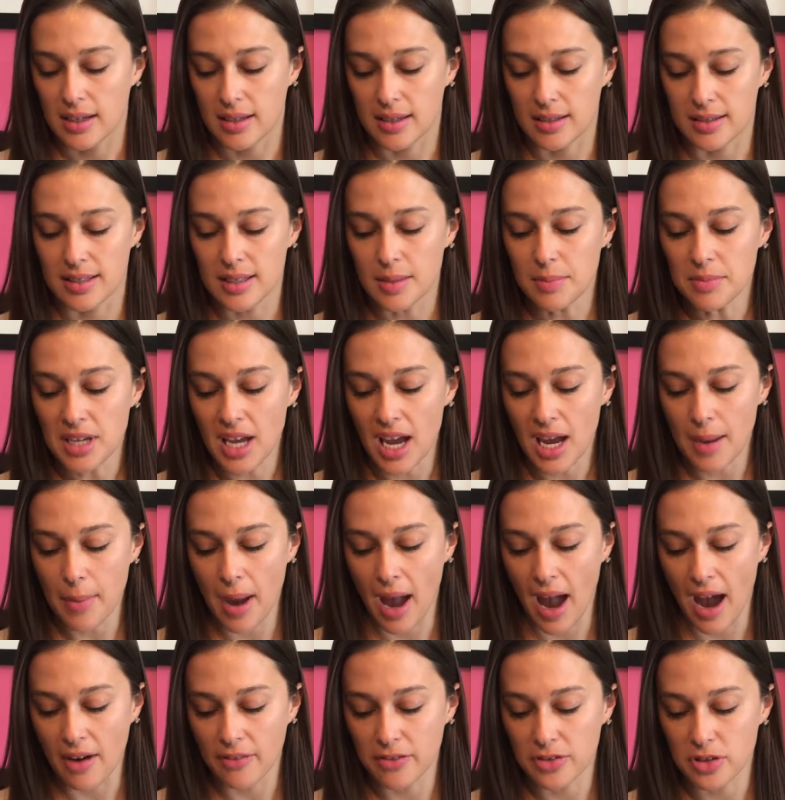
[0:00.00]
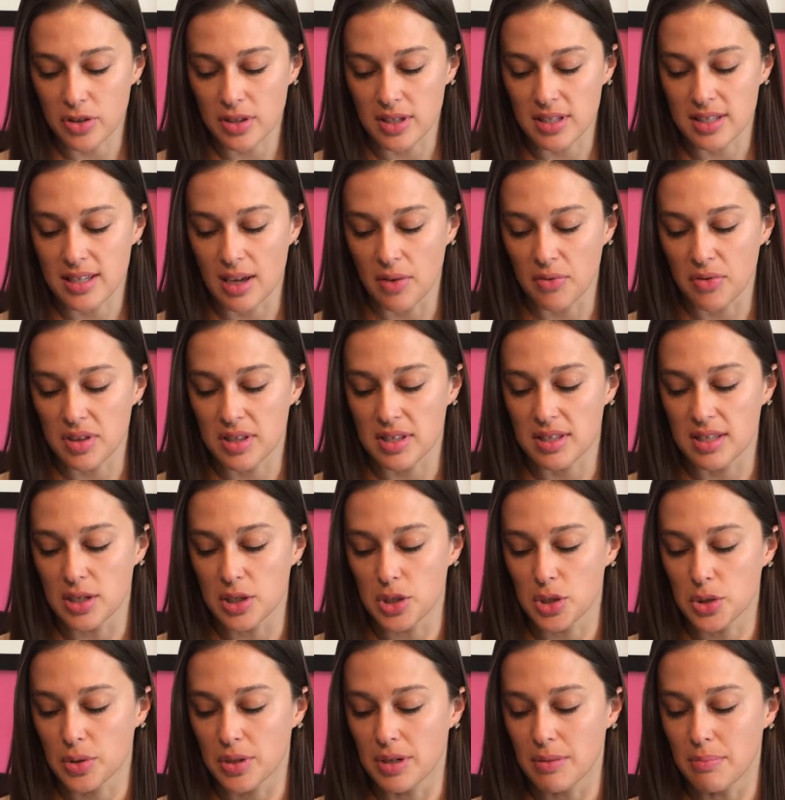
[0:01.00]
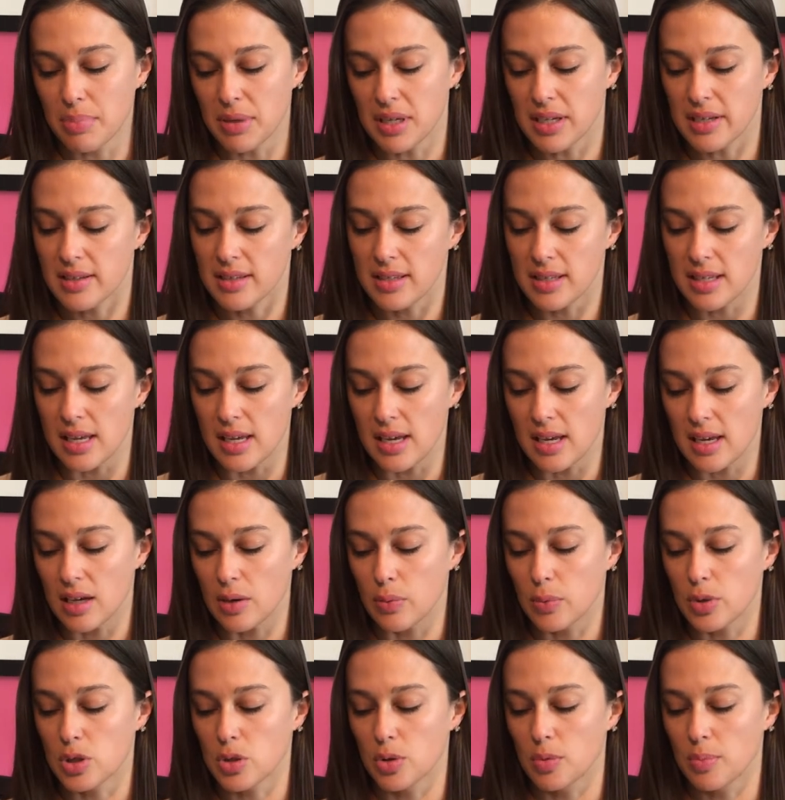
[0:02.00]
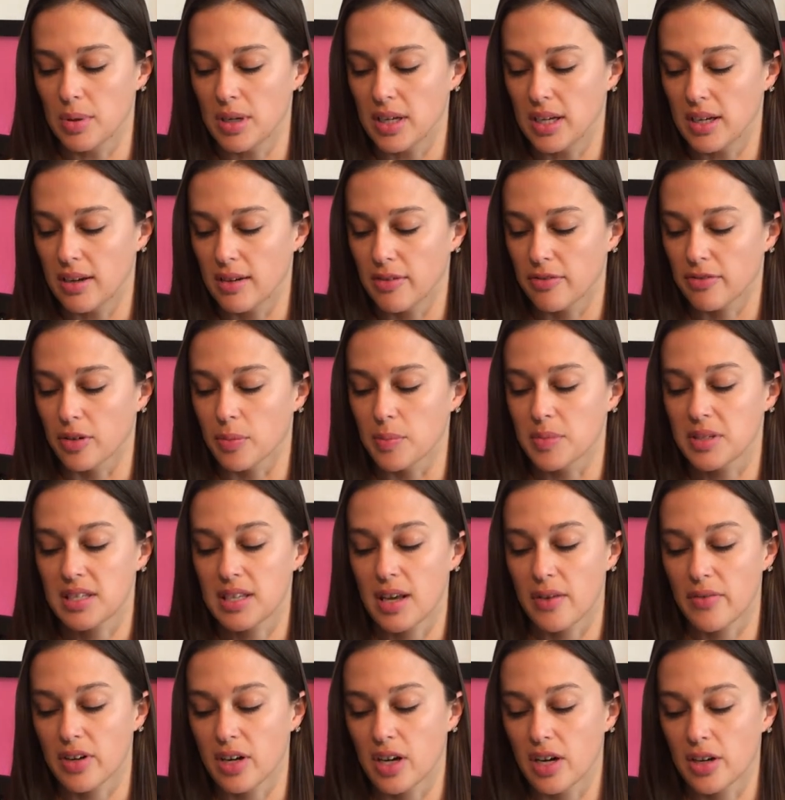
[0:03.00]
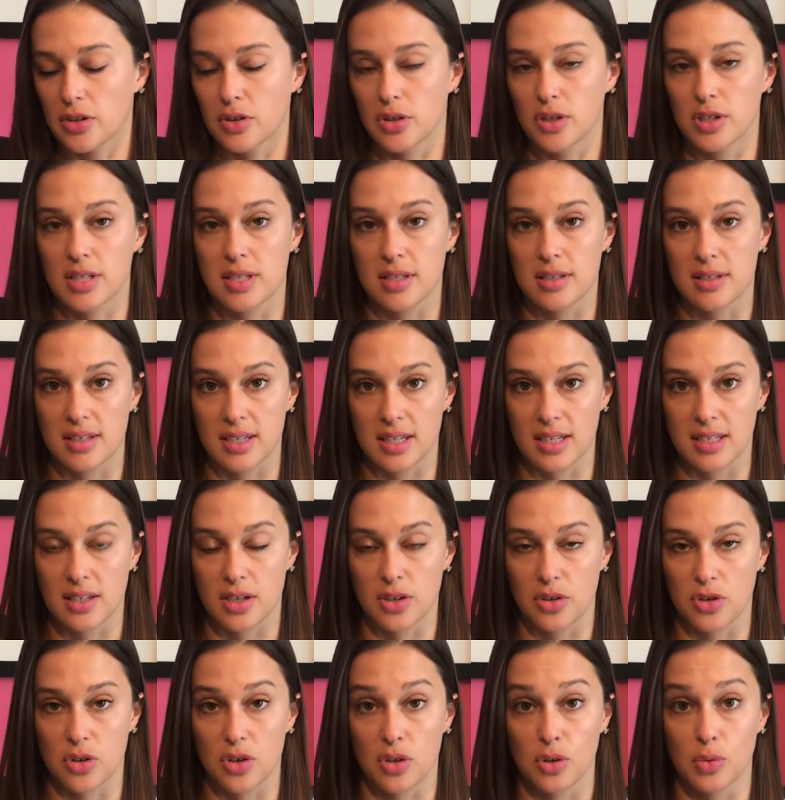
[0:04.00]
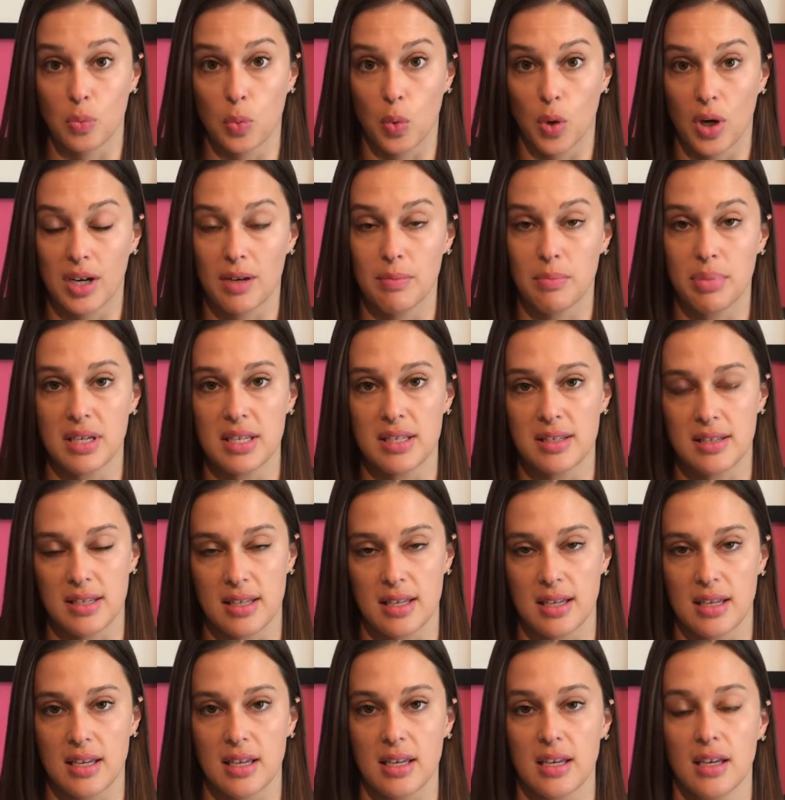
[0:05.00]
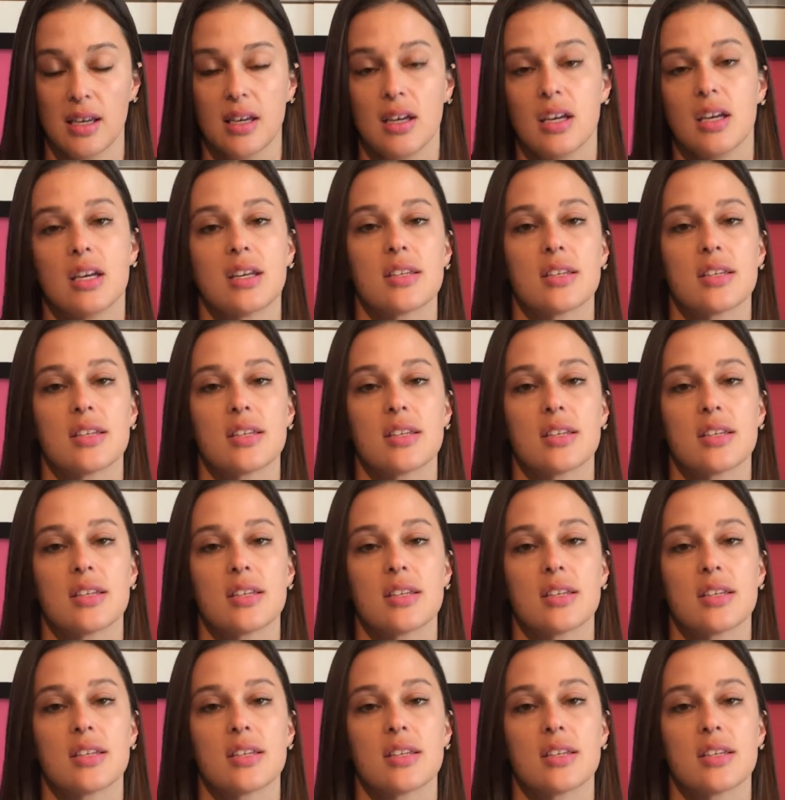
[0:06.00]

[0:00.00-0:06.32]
sometime after the 7th century BCE, which would be from 700 to 601 BCE.